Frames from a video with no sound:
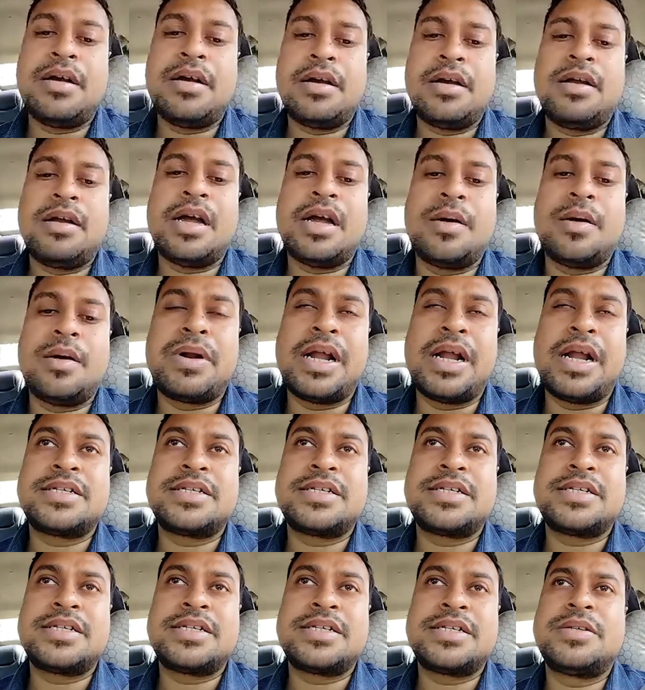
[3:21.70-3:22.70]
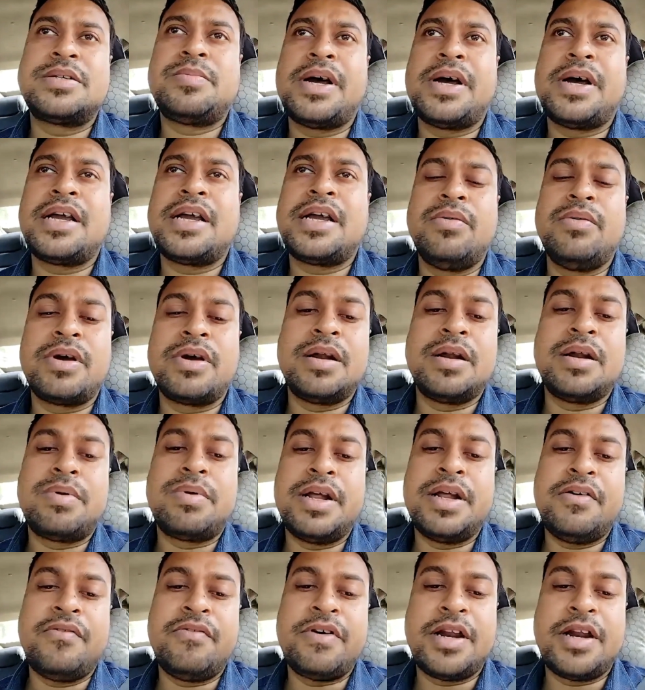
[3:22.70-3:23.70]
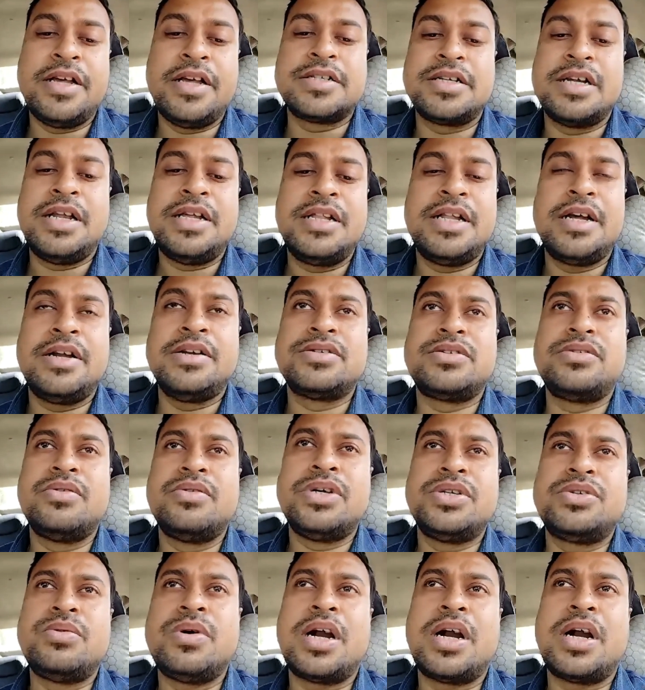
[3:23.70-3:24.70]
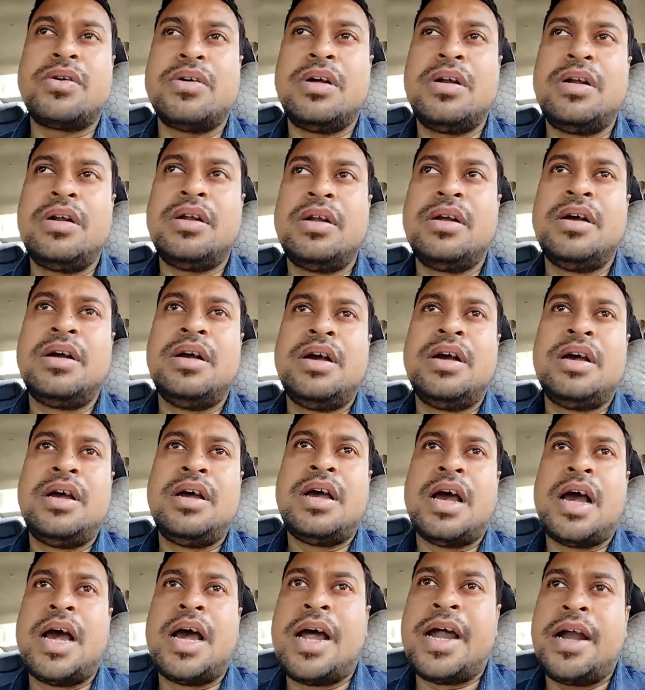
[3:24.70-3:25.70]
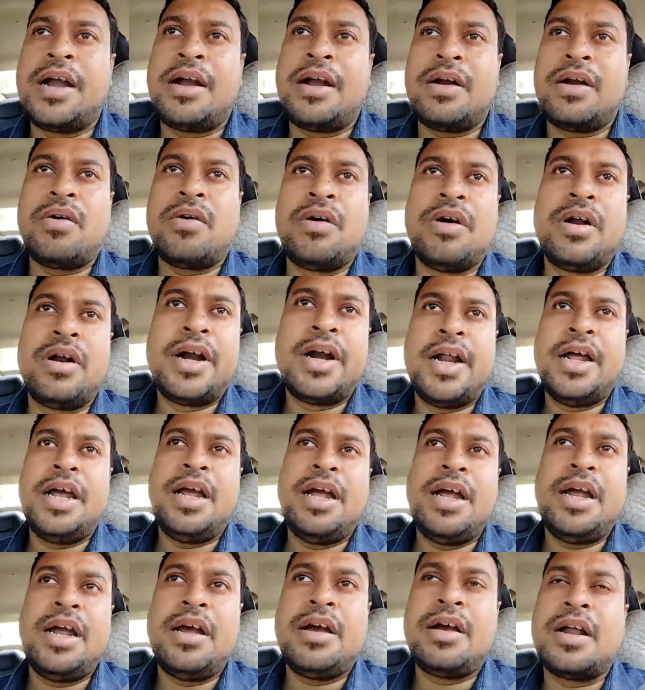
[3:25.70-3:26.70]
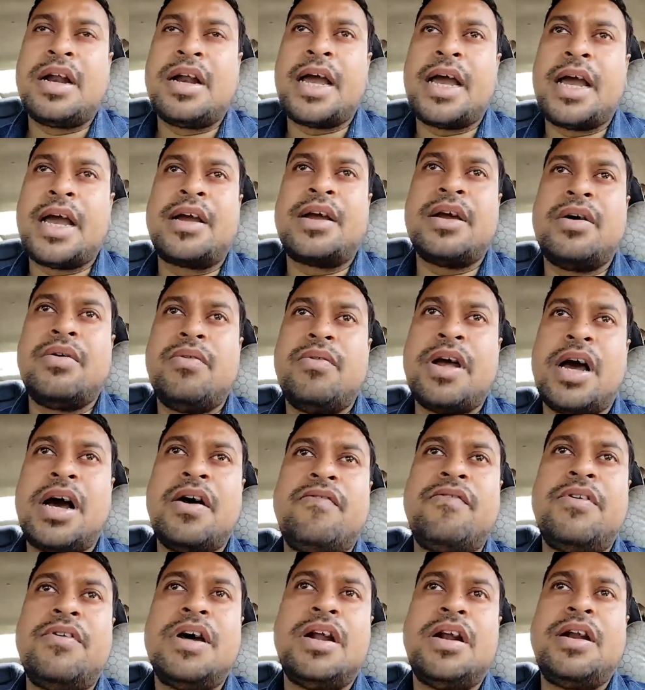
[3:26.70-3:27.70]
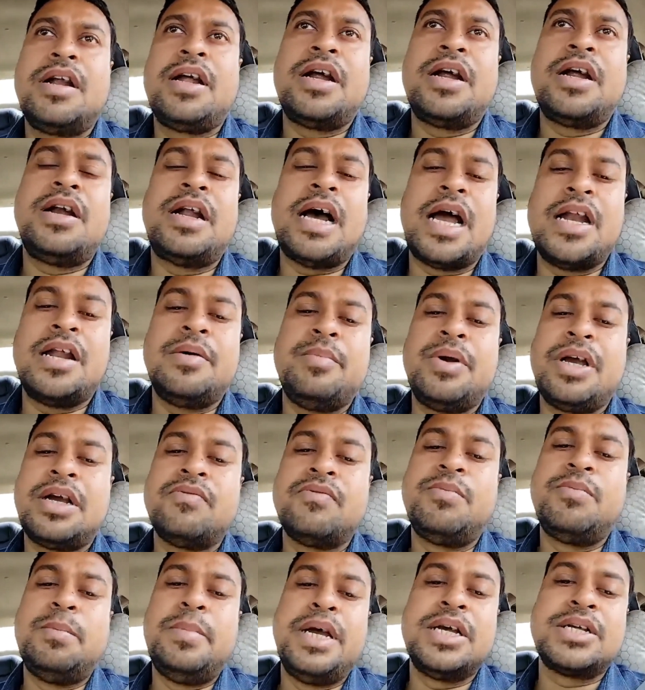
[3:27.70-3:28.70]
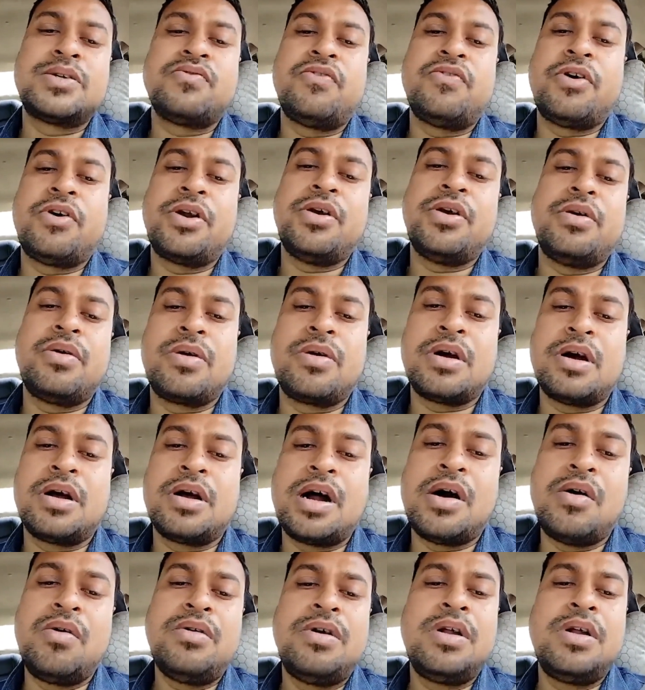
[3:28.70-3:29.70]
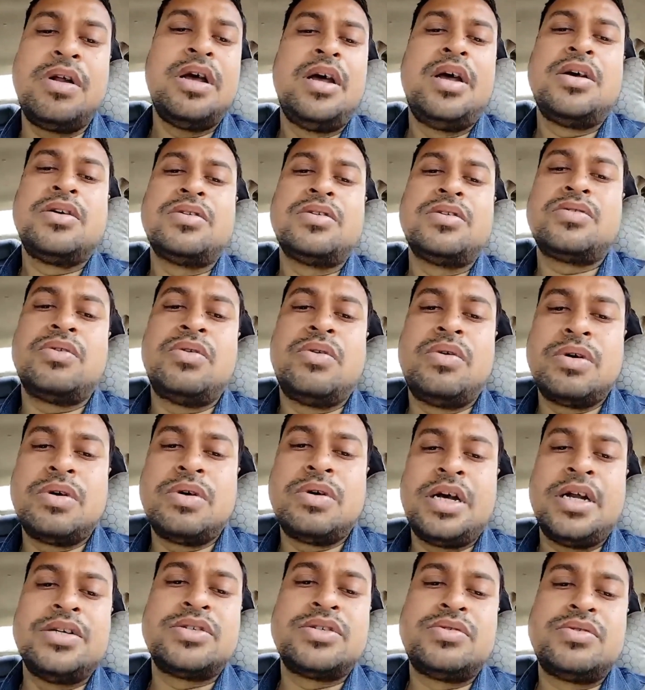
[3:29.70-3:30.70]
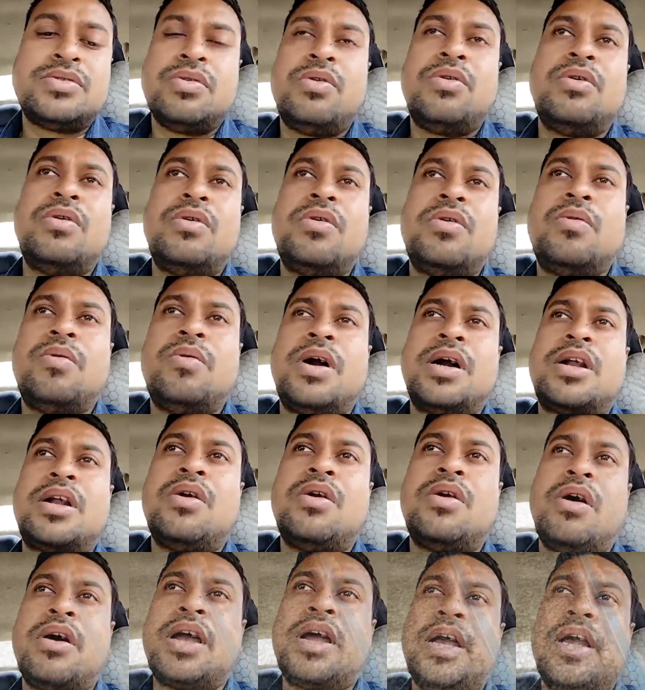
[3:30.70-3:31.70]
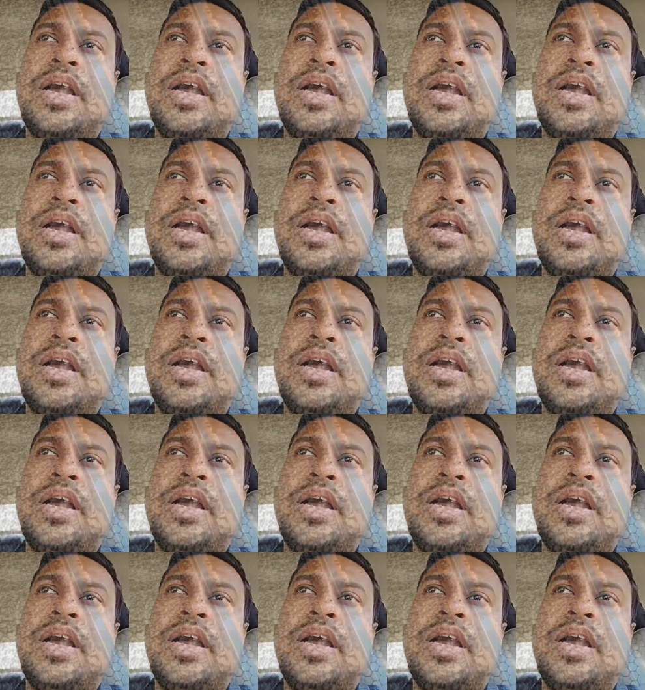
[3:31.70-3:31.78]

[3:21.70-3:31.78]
yeah, plastic spike you can play very easily. There is no issue at all. And already, like, we have done a dynamic base for your ground, so there is no water logging